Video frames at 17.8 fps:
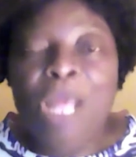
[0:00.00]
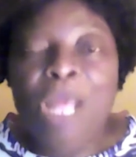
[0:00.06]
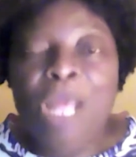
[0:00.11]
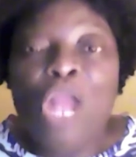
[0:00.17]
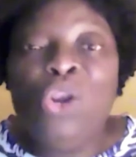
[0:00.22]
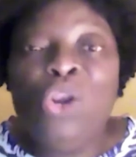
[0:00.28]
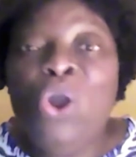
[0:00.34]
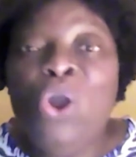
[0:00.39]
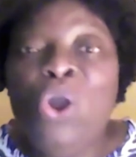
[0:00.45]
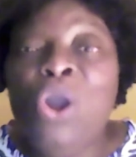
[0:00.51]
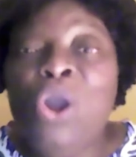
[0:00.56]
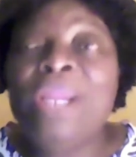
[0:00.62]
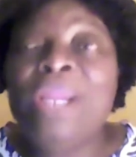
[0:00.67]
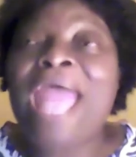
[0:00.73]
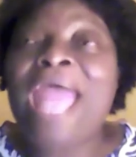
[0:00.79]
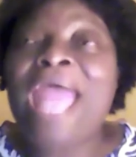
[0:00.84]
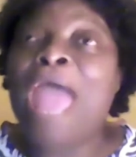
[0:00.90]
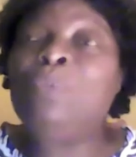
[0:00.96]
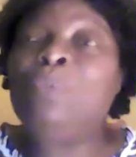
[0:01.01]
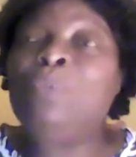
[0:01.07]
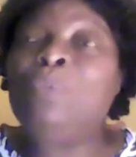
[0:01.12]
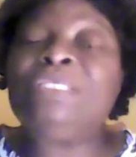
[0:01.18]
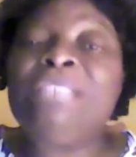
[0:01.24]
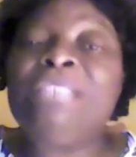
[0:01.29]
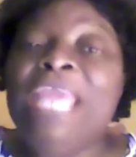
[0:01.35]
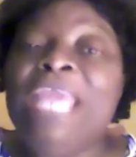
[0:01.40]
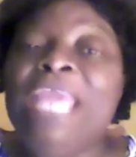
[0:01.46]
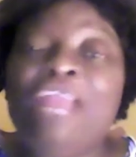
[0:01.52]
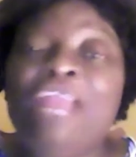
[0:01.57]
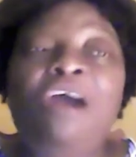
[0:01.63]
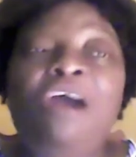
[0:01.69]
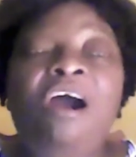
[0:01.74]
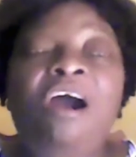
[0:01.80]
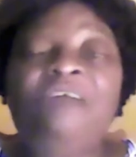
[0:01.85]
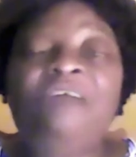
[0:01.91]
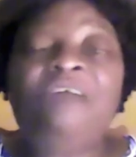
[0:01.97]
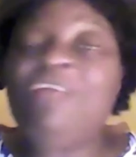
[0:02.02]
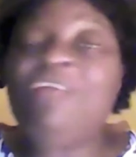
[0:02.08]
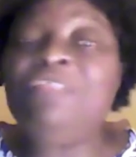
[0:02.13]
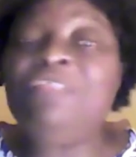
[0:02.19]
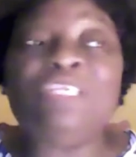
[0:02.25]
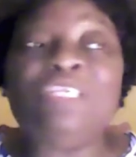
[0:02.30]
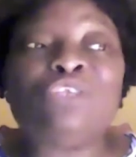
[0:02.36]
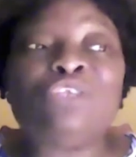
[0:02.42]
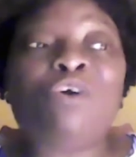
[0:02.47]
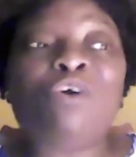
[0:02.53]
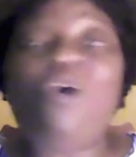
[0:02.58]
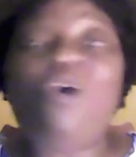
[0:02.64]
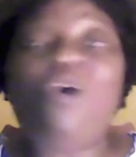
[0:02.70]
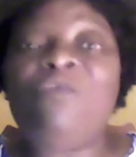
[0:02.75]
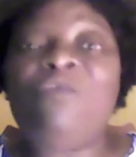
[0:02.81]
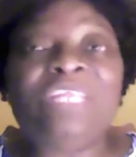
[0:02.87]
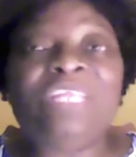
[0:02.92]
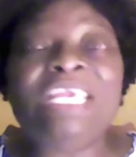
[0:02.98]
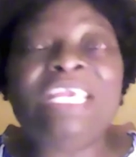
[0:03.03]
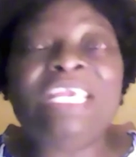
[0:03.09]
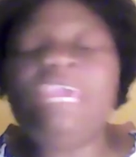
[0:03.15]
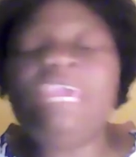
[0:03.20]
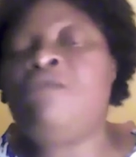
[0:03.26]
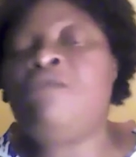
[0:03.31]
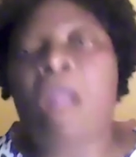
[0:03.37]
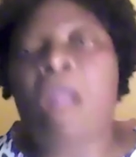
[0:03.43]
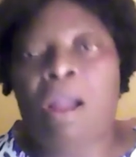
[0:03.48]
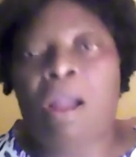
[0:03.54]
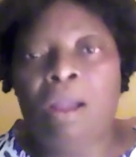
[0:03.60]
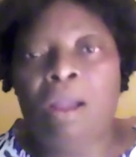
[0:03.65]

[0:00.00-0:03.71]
Lord, I was laid off in this COVID era.